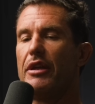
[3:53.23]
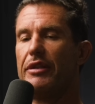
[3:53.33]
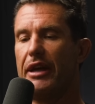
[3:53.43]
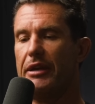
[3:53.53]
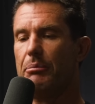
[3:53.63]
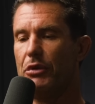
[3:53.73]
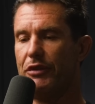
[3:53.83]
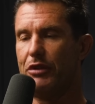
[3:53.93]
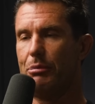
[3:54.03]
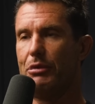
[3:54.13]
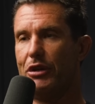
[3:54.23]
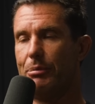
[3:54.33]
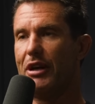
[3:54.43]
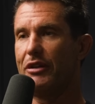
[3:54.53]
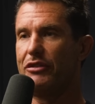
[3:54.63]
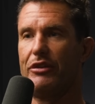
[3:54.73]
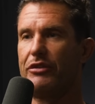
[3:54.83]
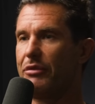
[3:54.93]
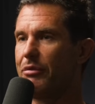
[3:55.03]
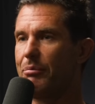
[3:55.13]
They moved to Maroubra
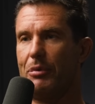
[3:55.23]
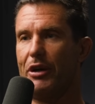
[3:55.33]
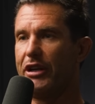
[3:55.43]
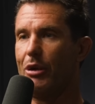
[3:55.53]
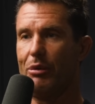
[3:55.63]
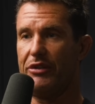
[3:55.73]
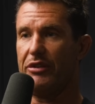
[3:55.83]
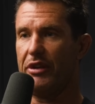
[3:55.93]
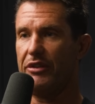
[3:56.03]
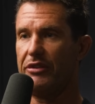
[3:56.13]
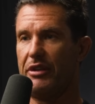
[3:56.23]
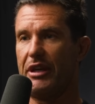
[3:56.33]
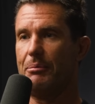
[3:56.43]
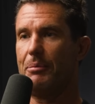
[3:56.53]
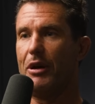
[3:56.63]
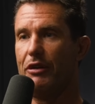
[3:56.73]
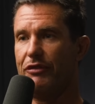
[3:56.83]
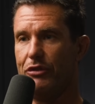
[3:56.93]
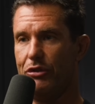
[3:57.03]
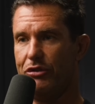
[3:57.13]
just by coincidence, and they
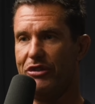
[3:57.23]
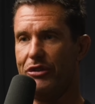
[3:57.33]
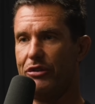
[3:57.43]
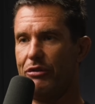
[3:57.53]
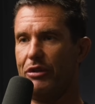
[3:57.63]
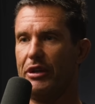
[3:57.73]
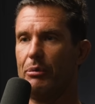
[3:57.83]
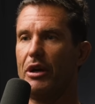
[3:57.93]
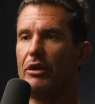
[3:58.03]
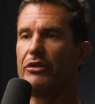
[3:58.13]
both knew jiu-jitsu really well.